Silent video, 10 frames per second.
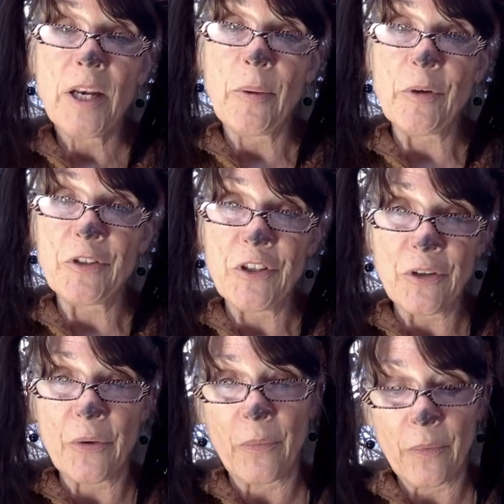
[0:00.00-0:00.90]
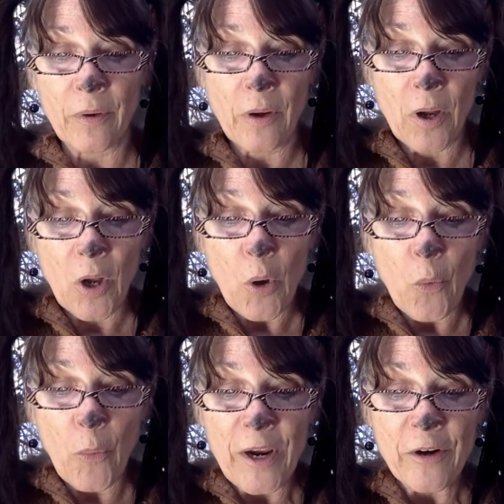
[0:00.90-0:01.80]
Number two,
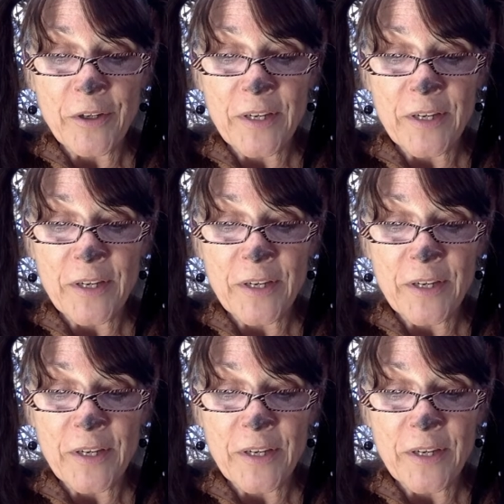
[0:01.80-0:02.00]
where